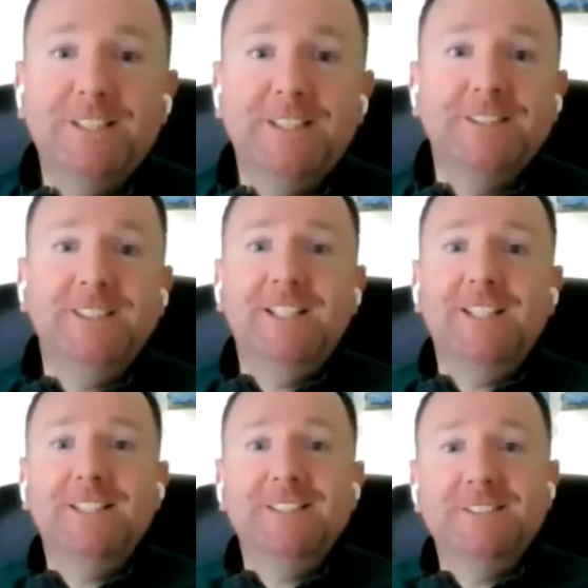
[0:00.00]
Andy.
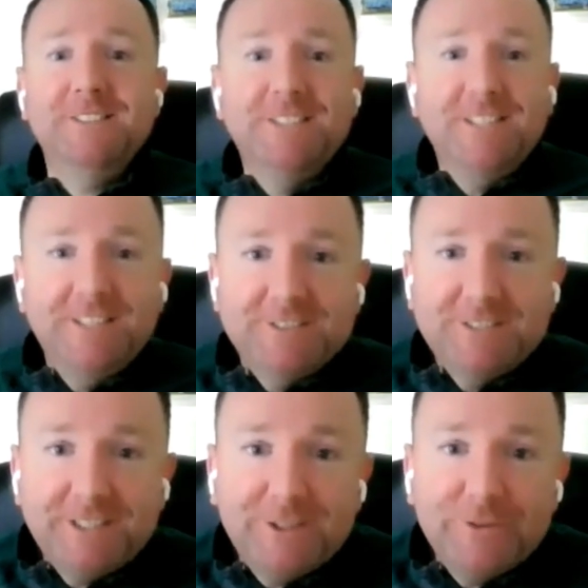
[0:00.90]
And listen,
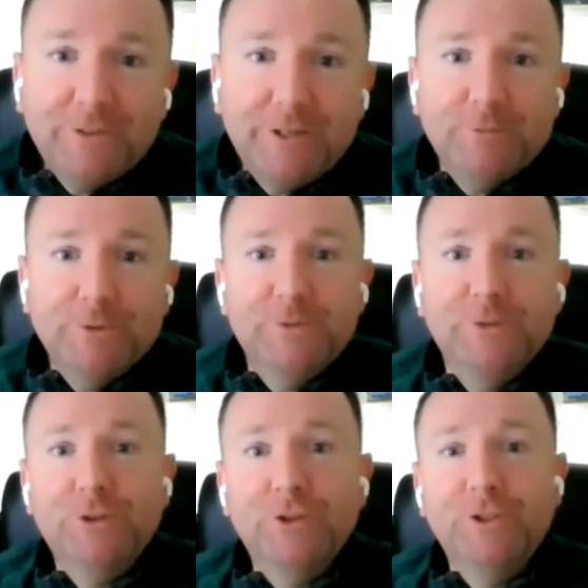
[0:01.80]
thank you very much for
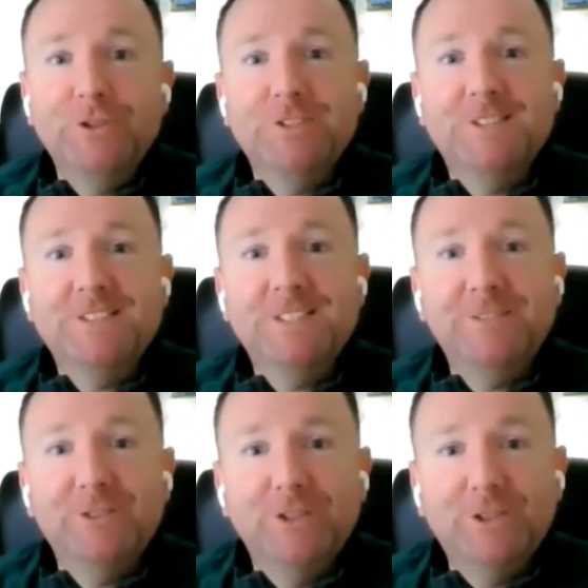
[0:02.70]
joining us this
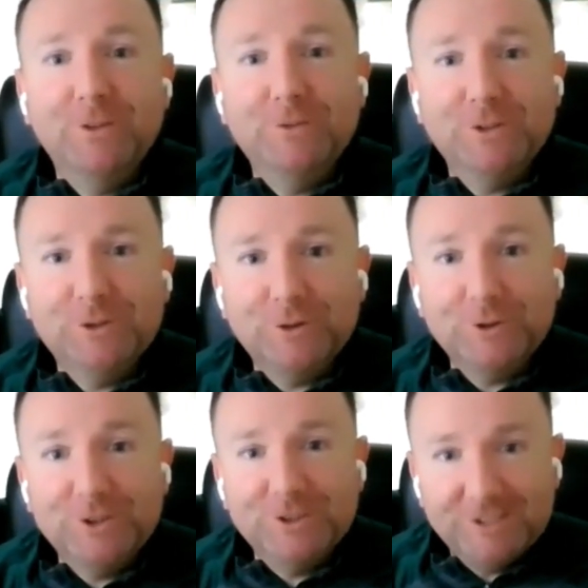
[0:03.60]
evening on Coach
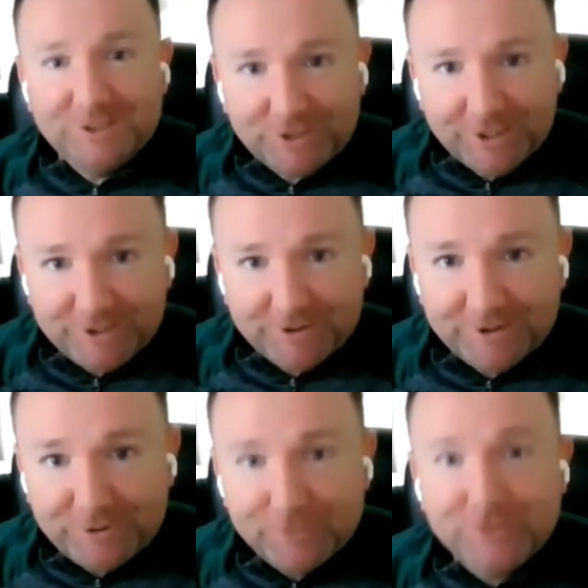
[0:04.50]
Discussions and
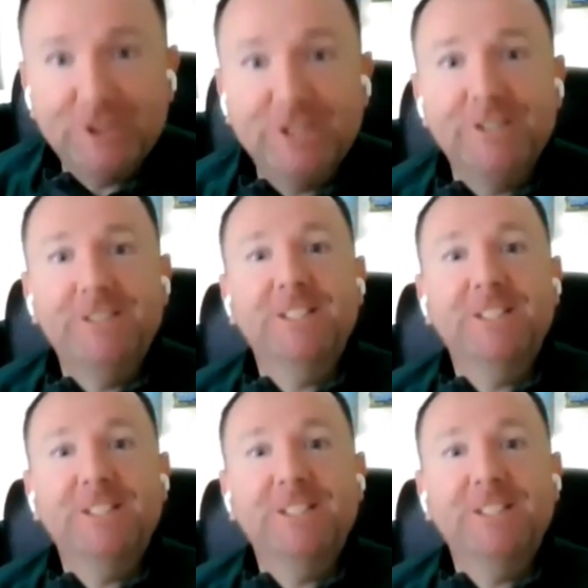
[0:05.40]
sharing your journey.